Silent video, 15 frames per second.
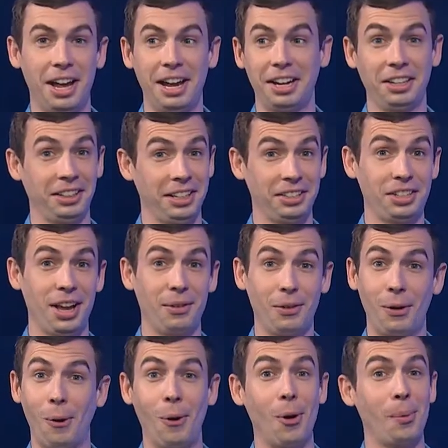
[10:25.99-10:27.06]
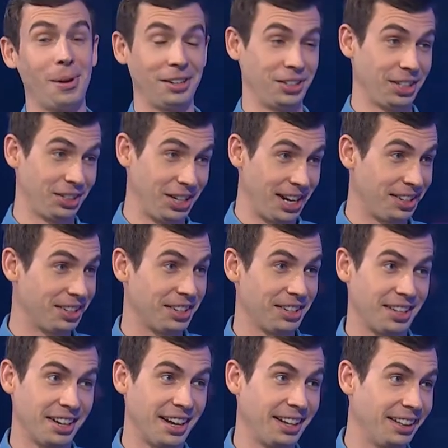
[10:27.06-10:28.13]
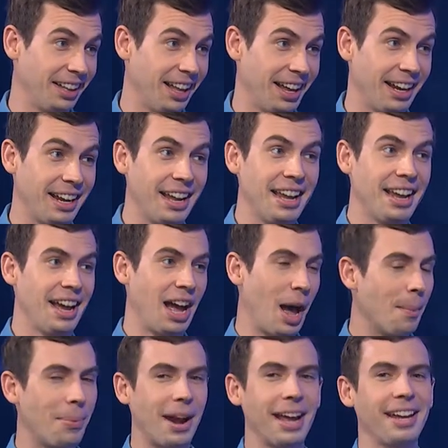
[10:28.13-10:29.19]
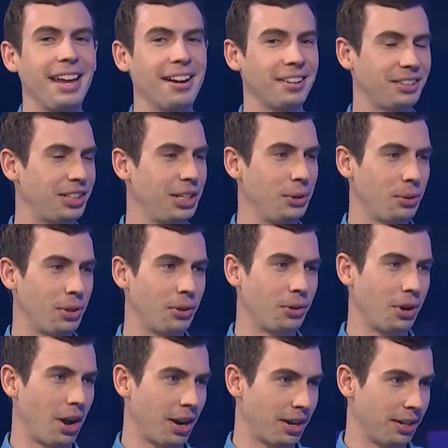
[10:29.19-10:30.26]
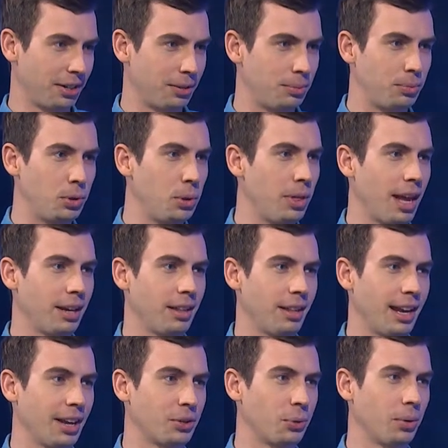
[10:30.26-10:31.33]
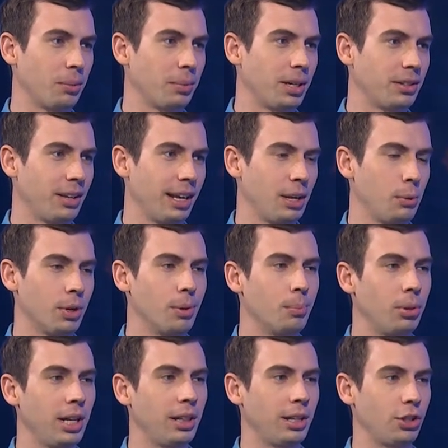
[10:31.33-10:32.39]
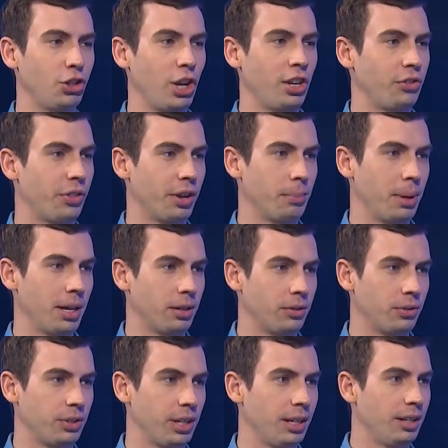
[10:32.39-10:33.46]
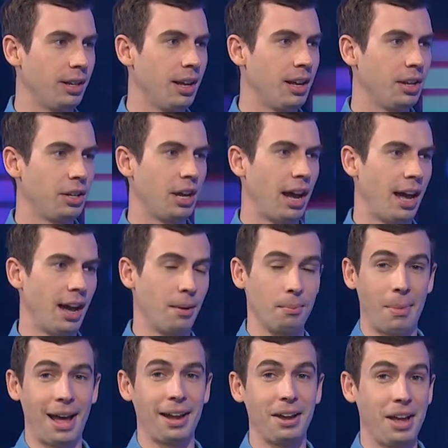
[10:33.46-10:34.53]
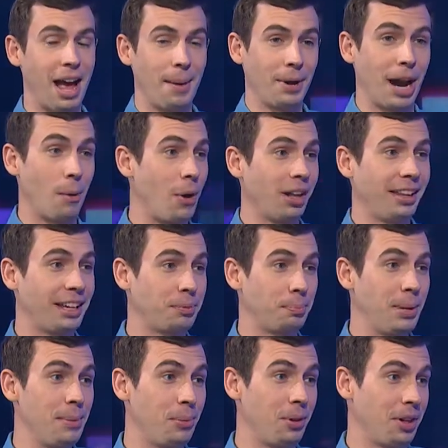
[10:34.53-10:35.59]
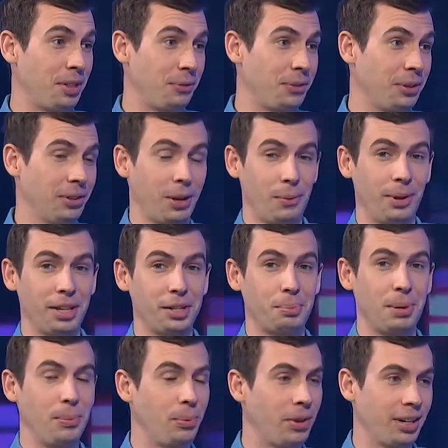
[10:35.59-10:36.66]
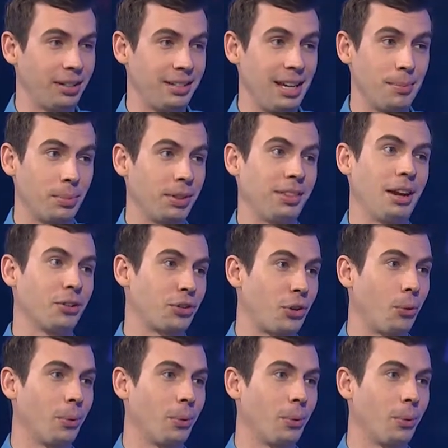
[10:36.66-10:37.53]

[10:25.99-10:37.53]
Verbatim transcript: I could list off a whole bunch of changes that I'd like, um, but I guarantee you that they're not going to do that into the next one because like it would completely change the competitive scene. Mm. Uh, my, I mean, I want less people on the field. I want less people on a team, but there's oh.